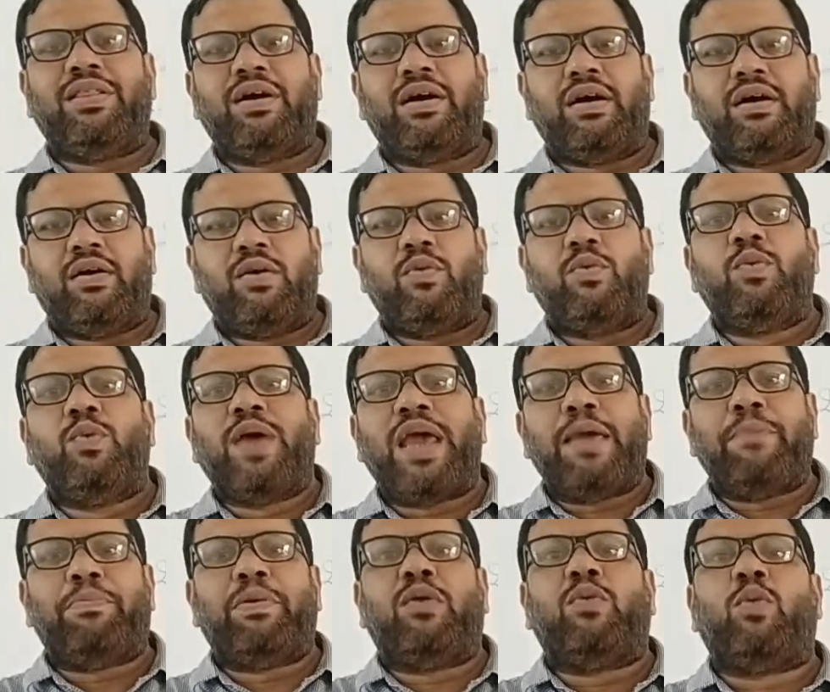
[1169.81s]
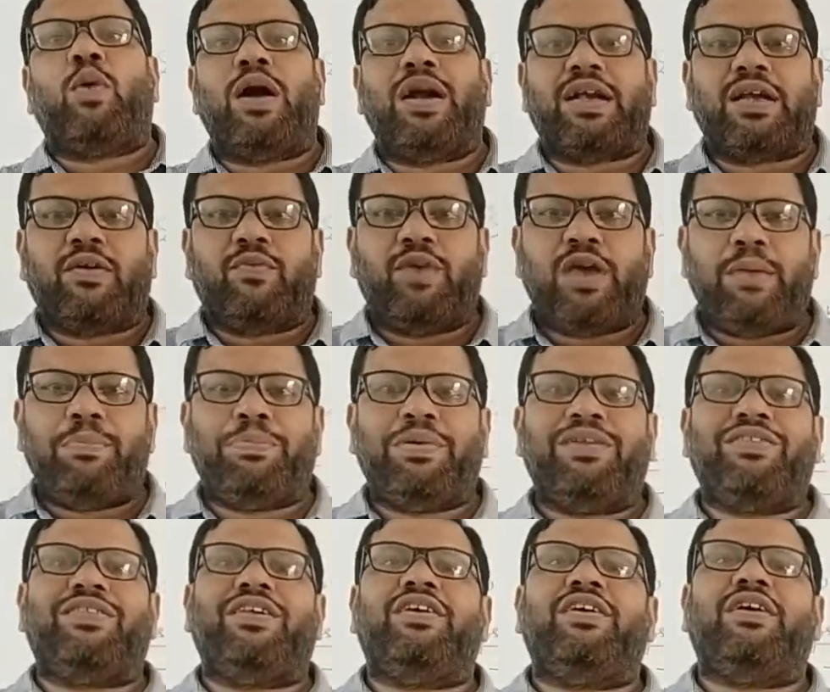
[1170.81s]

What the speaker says: The vapor, water vapor,